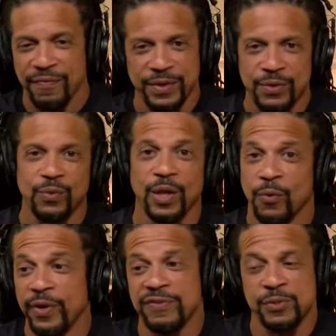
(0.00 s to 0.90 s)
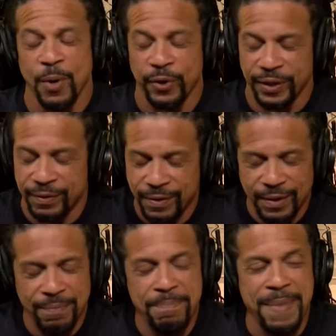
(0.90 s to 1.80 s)
look, we've spoken
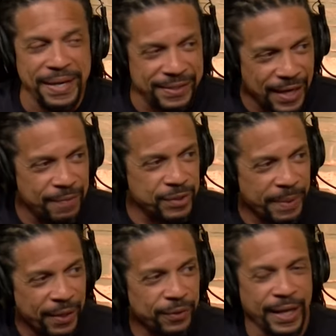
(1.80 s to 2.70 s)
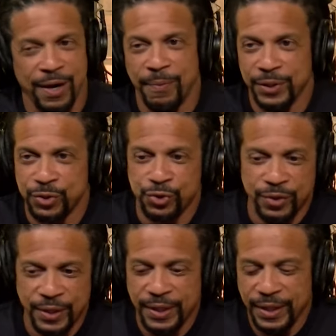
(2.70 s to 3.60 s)
many times about how much
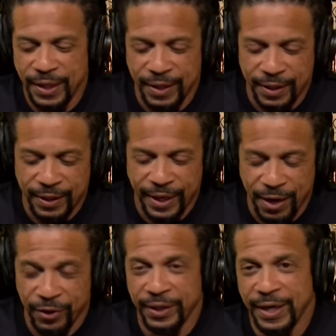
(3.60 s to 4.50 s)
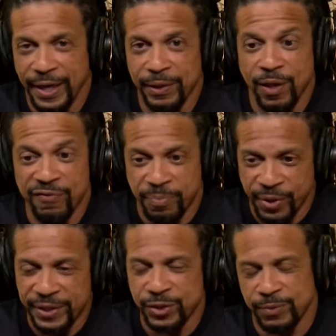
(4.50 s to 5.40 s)
Eric and I love
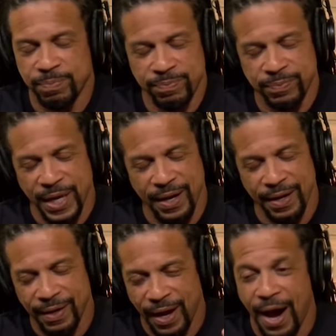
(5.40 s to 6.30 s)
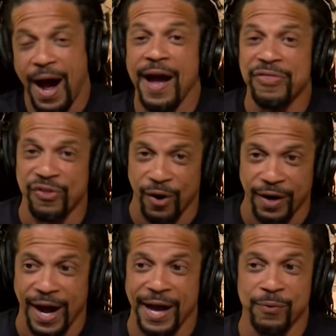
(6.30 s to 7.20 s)
Prince. I thought
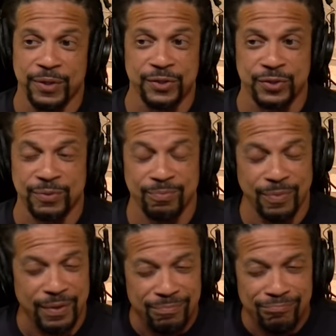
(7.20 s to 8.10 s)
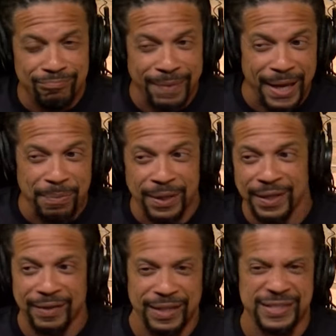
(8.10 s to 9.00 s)
I was
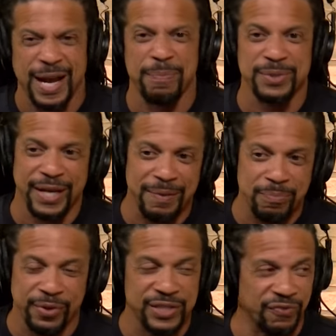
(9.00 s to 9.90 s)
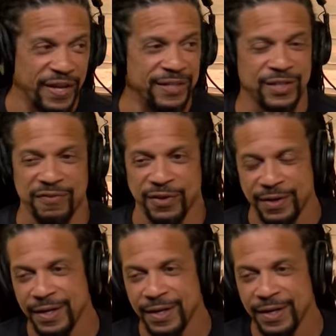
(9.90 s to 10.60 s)
maybe in the top 10 Prince fans ever.